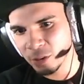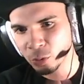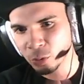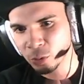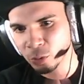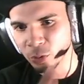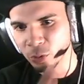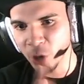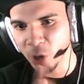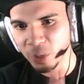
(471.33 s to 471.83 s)

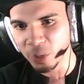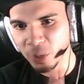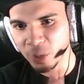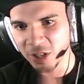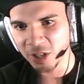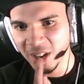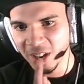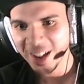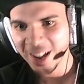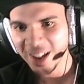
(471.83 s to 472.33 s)
Ooh, no,
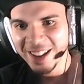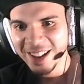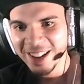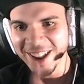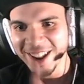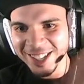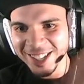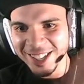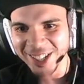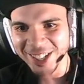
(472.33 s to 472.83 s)
it's
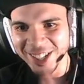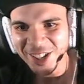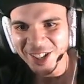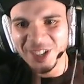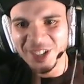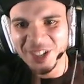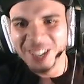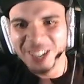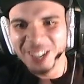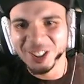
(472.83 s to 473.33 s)

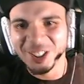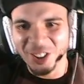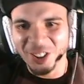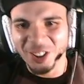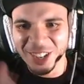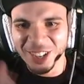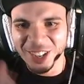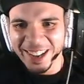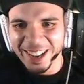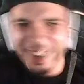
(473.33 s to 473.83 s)
using the
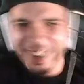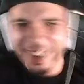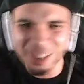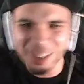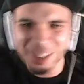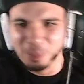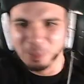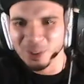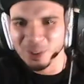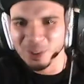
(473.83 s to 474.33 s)
third leg
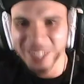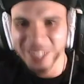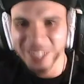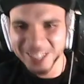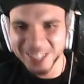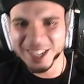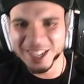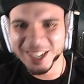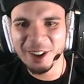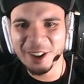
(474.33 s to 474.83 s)
to pull
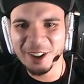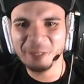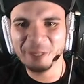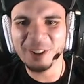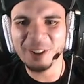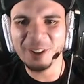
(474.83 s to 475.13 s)
itself.